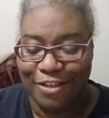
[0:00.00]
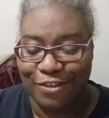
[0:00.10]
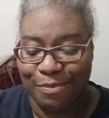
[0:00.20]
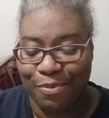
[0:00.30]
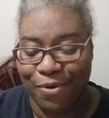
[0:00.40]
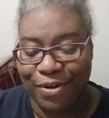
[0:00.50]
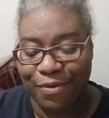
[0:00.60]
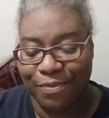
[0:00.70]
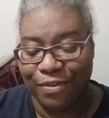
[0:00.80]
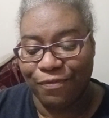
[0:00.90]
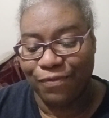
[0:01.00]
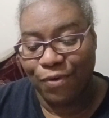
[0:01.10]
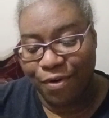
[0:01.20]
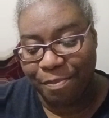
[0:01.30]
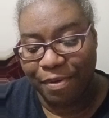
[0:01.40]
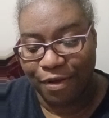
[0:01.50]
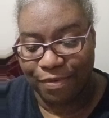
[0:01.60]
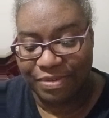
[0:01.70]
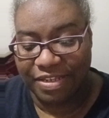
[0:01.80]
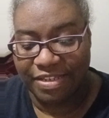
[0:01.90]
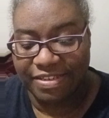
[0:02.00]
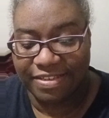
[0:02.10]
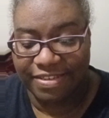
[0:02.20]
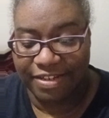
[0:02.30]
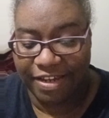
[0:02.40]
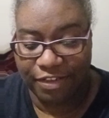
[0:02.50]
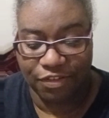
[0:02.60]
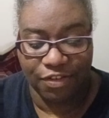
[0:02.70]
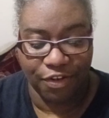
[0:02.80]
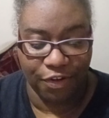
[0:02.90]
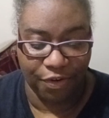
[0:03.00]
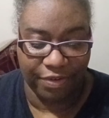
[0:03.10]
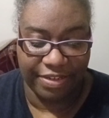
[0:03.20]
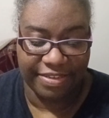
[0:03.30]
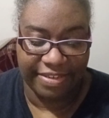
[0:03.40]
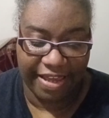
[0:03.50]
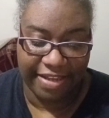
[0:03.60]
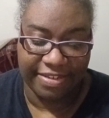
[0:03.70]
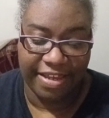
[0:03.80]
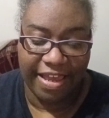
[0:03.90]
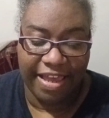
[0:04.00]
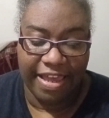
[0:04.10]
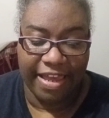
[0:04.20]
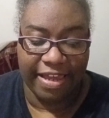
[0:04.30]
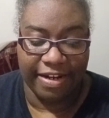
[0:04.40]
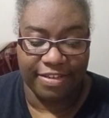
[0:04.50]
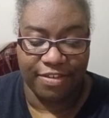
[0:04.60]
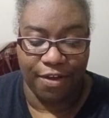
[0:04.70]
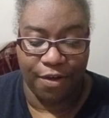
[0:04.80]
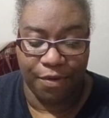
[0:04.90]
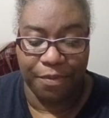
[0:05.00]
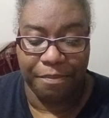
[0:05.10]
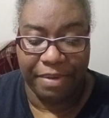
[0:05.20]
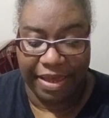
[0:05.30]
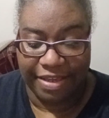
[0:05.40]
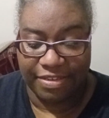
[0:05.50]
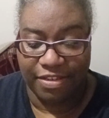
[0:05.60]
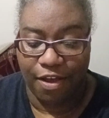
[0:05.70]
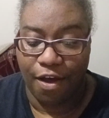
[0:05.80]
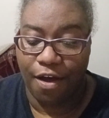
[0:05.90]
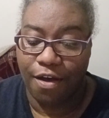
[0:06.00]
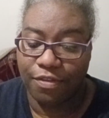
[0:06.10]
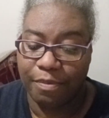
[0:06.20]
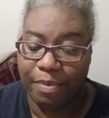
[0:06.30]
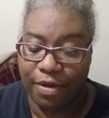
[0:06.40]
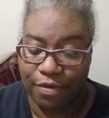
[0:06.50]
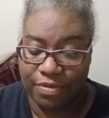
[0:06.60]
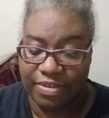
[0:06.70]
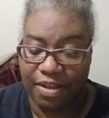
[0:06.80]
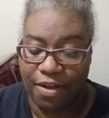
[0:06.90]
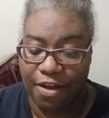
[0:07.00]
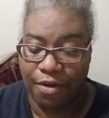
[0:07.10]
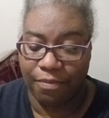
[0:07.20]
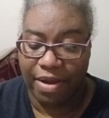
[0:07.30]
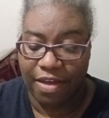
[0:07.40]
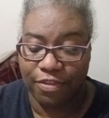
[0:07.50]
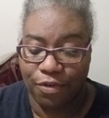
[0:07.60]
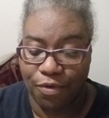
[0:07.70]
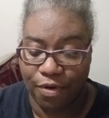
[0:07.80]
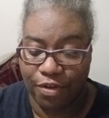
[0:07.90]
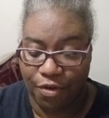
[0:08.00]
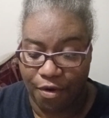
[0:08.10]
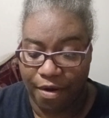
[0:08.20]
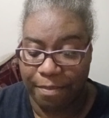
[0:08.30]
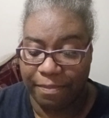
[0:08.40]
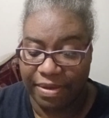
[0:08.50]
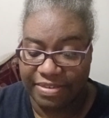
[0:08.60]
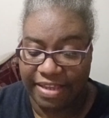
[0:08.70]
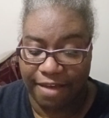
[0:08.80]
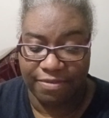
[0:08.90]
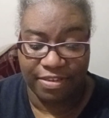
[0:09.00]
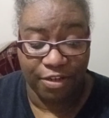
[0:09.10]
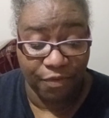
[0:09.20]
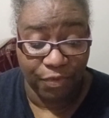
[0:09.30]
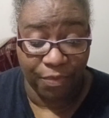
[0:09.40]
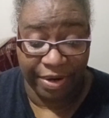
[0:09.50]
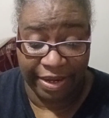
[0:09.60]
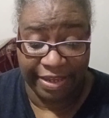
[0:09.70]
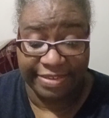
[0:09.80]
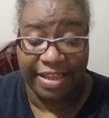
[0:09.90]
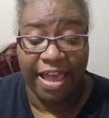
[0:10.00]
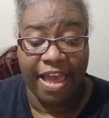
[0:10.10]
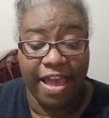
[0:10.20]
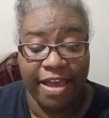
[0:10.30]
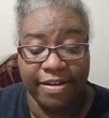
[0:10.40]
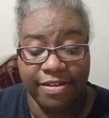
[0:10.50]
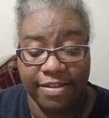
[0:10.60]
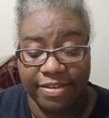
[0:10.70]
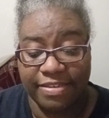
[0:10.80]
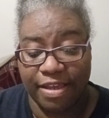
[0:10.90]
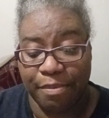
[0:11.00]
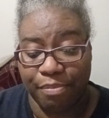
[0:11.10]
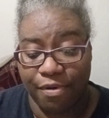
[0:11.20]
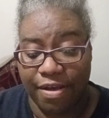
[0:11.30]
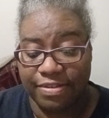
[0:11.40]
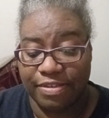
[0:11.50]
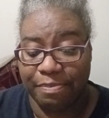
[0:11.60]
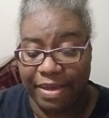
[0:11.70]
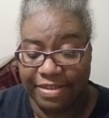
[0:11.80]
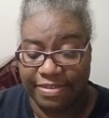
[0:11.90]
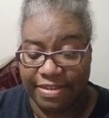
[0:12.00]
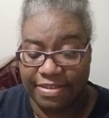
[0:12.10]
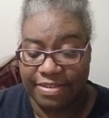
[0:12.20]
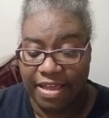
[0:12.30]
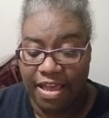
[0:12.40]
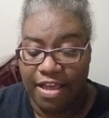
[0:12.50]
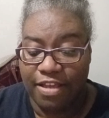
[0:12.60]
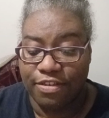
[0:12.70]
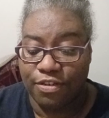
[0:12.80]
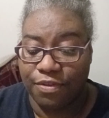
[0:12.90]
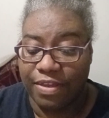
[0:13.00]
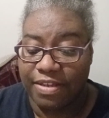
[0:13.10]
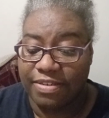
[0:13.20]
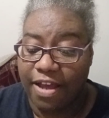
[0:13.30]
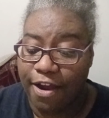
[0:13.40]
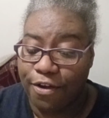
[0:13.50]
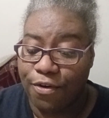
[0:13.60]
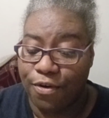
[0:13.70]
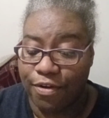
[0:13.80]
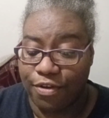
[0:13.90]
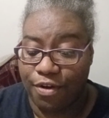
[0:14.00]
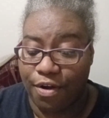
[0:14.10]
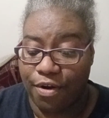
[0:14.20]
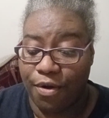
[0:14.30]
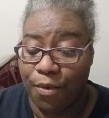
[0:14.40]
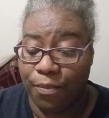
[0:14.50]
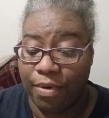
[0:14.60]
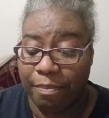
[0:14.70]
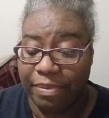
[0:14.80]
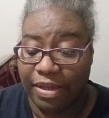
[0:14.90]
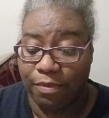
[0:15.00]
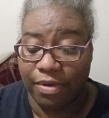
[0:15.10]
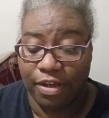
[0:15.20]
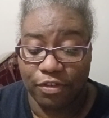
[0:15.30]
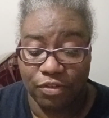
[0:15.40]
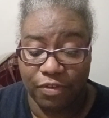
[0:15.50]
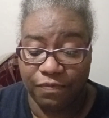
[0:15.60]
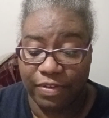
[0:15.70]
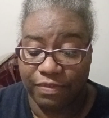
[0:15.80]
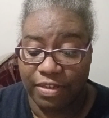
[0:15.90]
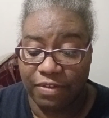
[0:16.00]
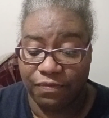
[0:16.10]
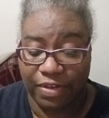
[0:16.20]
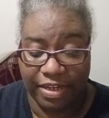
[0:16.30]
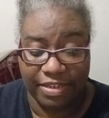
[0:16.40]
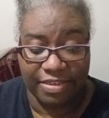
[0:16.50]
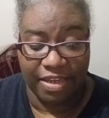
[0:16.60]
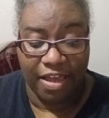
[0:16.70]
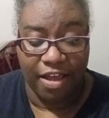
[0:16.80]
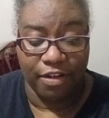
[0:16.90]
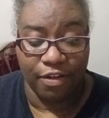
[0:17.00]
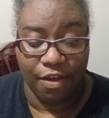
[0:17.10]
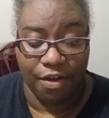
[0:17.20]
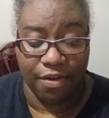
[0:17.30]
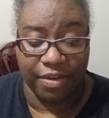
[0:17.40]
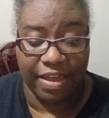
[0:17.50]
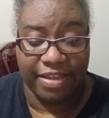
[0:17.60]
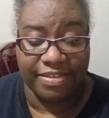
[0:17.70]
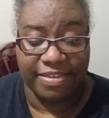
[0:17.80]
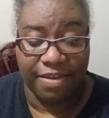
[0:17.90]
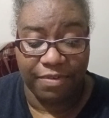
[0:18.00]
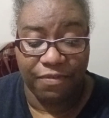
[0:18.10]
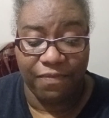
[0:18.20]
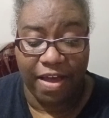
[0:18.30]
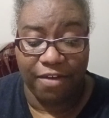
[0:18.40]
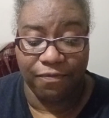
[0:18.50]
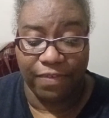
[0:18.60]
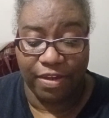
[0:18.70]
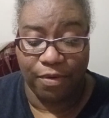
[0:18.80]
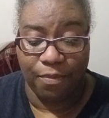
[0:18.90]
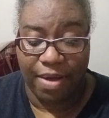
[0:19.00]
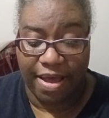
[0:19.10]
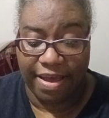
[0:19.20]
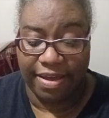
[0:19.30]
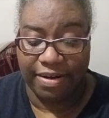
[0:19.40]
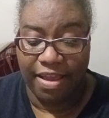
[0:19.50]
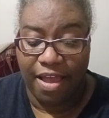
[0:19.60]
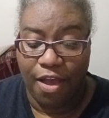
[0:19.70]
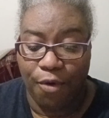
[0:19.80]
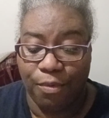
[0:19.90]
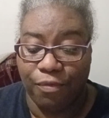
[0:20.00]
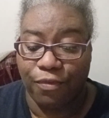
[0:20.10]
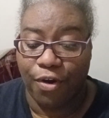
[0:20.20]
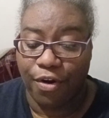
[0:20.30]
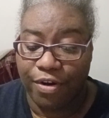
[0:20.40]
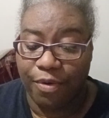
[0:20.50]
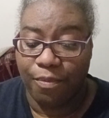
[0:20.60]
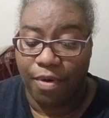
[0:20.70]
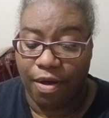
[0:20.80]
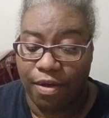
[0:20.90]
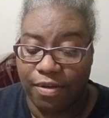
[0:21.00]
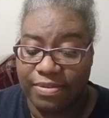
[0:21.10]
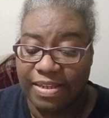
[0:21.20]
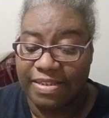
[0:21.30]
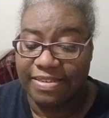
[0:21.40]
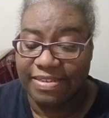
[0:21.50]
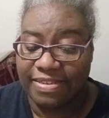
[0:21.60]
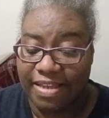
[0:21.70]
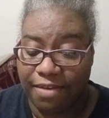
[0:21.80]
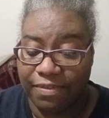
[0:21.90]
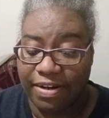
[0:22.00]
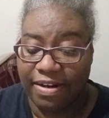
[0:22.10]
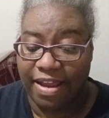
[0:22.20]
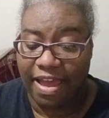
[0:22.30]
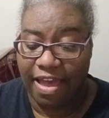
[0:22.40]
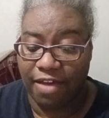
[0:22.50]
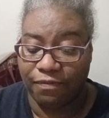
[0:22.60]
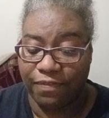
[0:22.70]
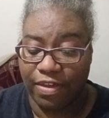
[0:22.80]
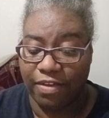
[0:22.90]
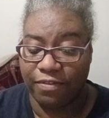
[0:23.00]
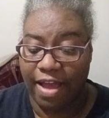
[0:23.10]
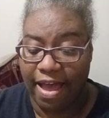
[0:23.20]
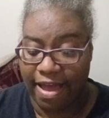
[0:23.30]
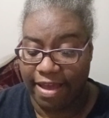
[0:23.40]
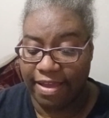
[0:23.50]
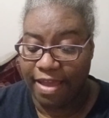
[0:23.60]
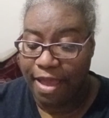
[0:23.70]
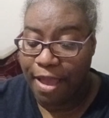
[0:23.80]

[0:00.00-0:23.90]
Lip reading: Supported with 4 posts, each securely set in its own base. All the posts around the courtyard must have silver rings and hooks and bronze bases. So the entire courtyard will be 150 feet long and 75 feet wide, with curtain walls 7.5 feet high,